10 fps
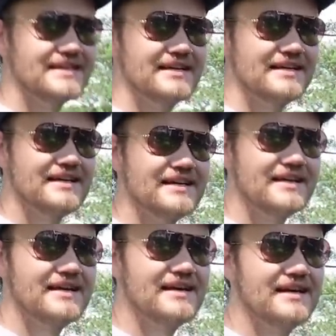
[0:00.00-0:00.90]
you feel really
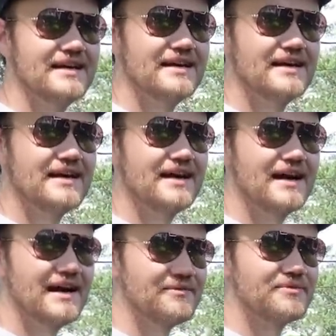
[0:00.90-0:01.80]
comfy here.
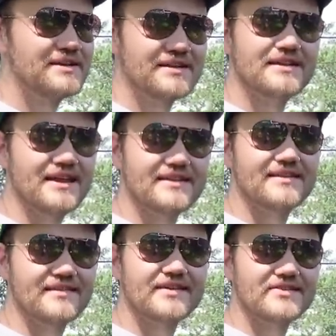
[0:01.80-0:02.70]
I really like
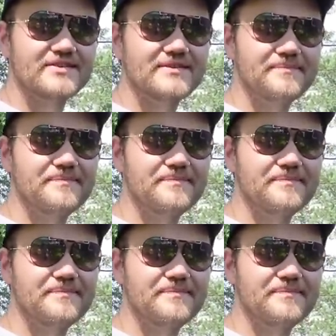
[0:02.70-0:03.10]
this actually.